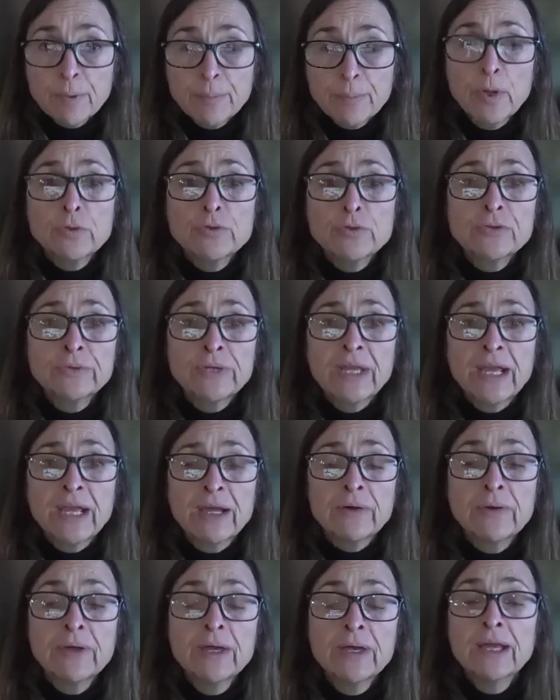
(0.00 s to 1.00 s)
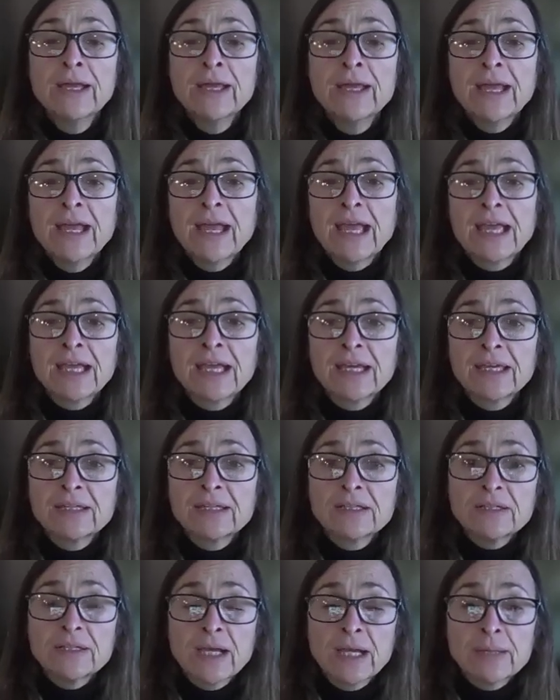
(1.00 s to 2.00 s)
proposal now.
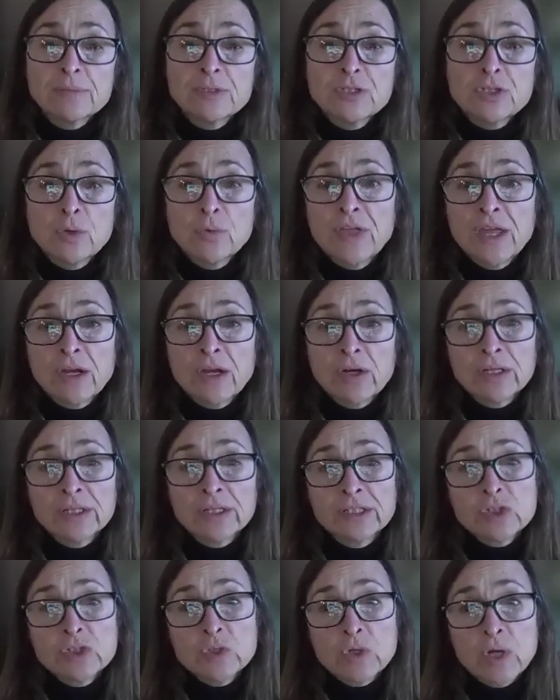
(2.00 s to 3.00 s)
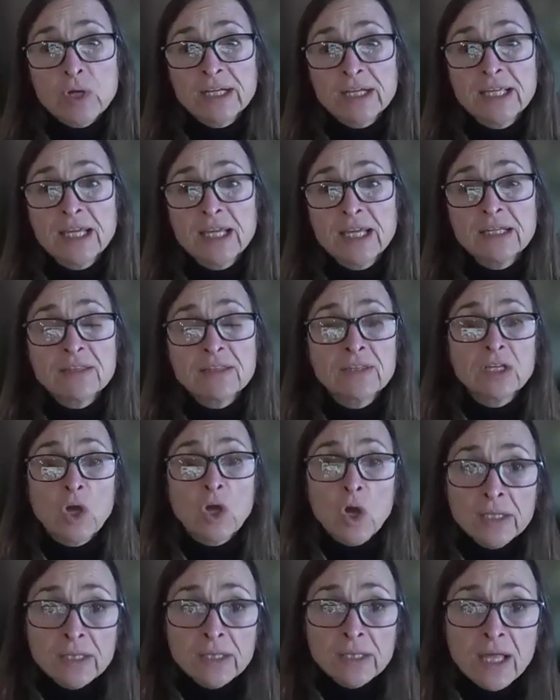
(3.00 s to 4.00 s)
And so they are going to try to get the
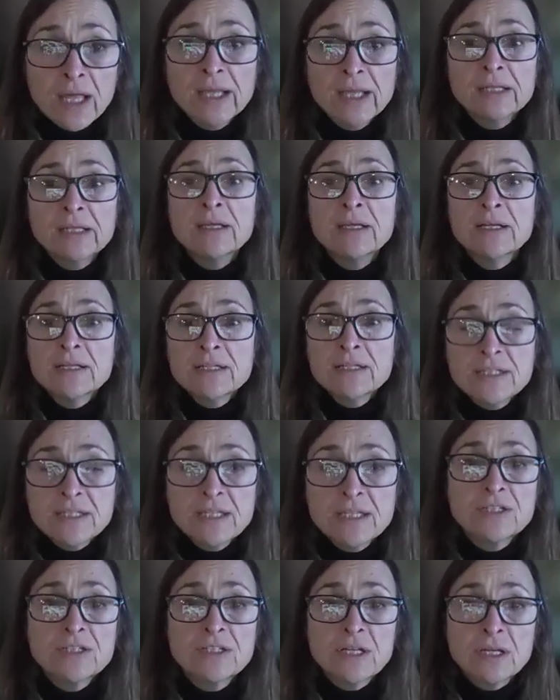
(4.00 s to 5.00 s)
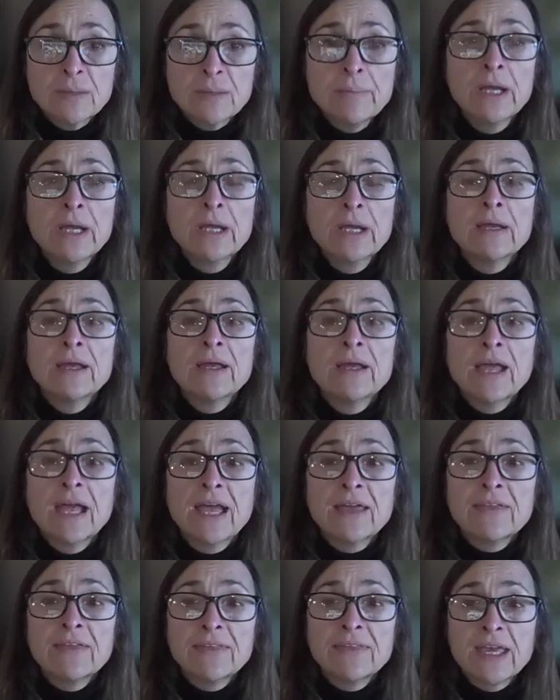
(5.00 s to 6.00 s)
online system,
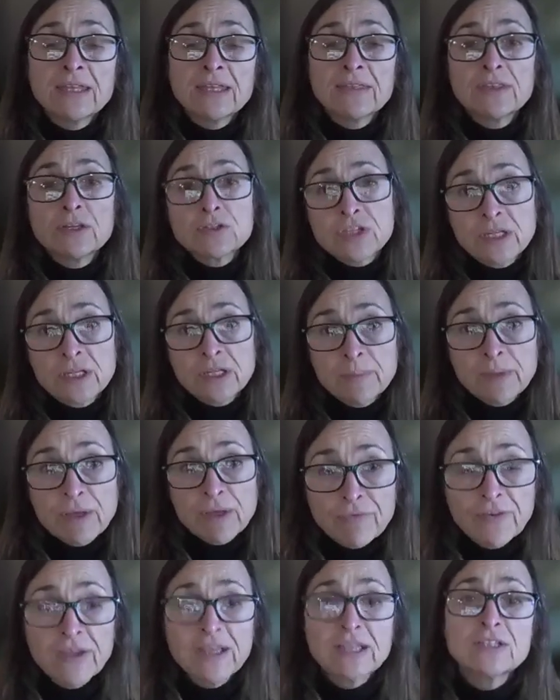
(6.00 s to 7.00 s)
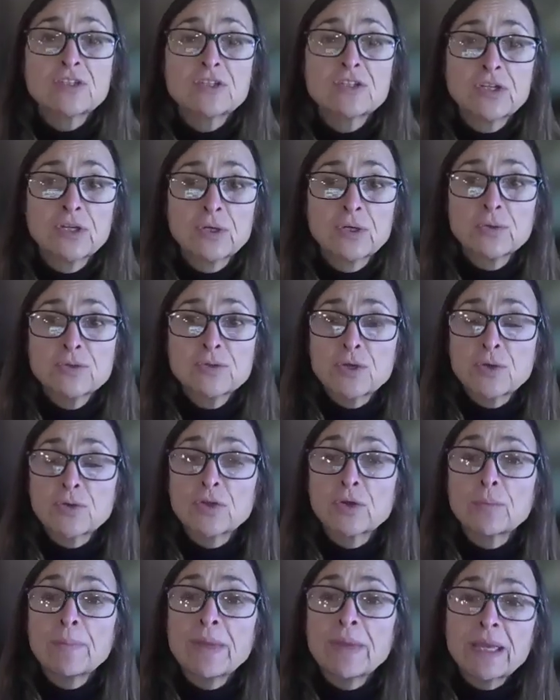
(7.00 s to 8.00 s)
and then there's going to be a phase 2. So
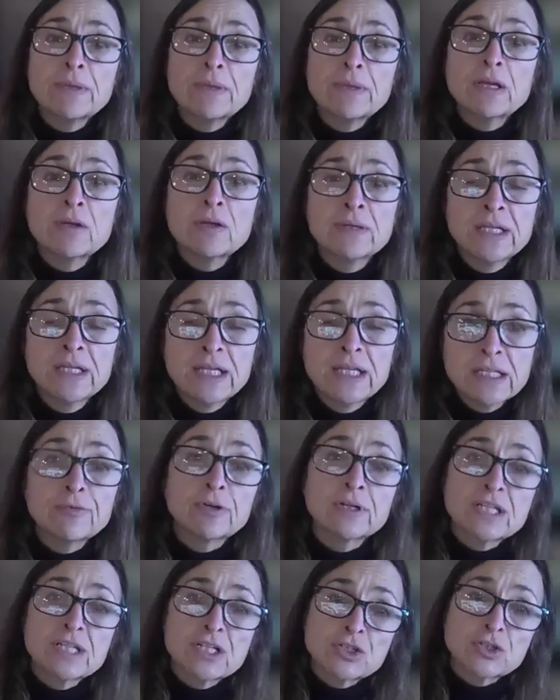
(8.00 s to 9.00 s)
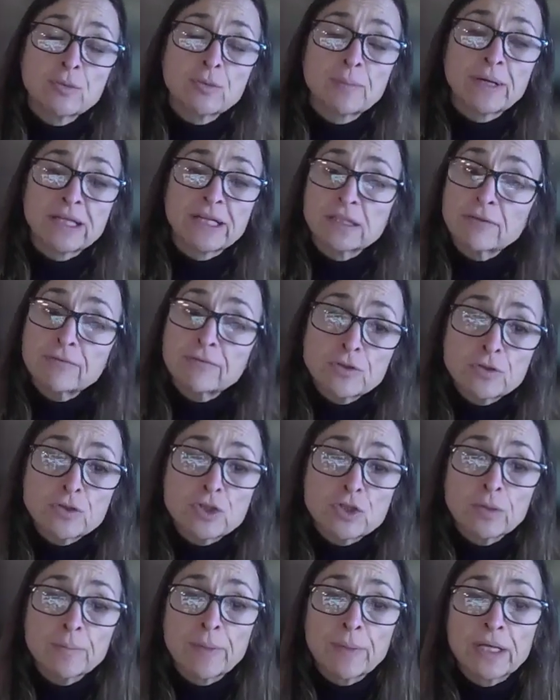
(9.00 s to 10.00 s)
there may be need for additional money in the
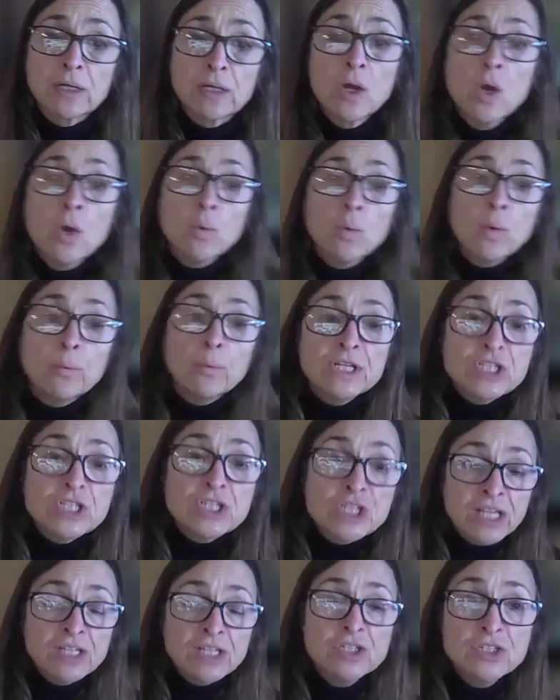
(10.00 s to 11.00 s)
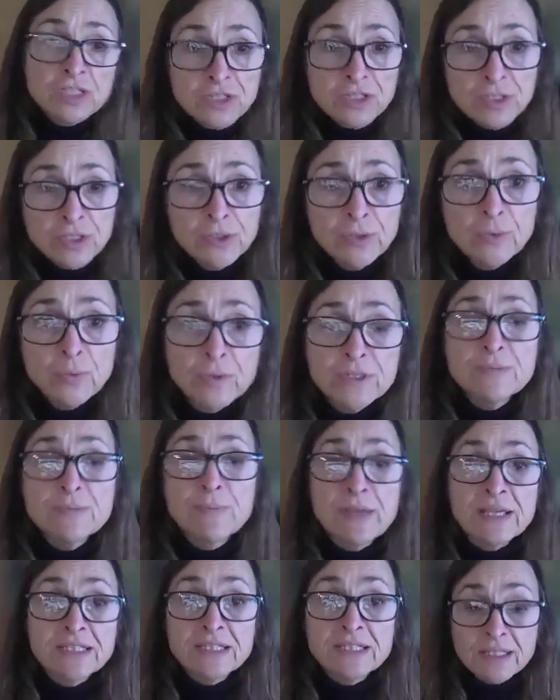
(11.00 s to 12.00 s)
future, but what we changed it to was
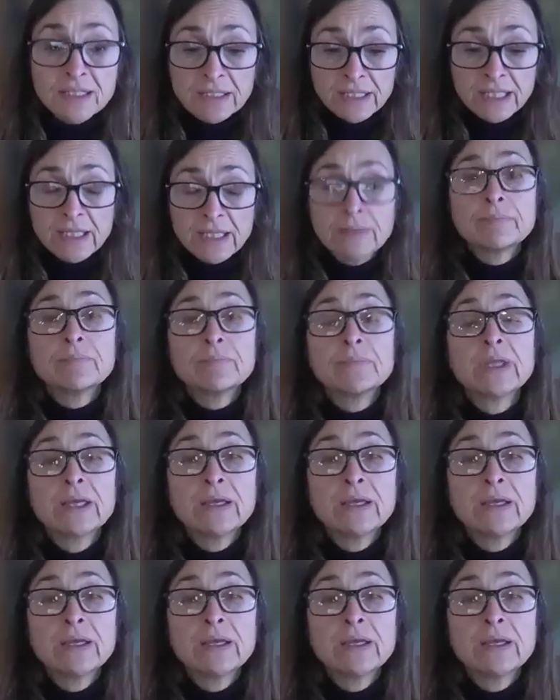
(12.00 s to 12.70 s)
basically,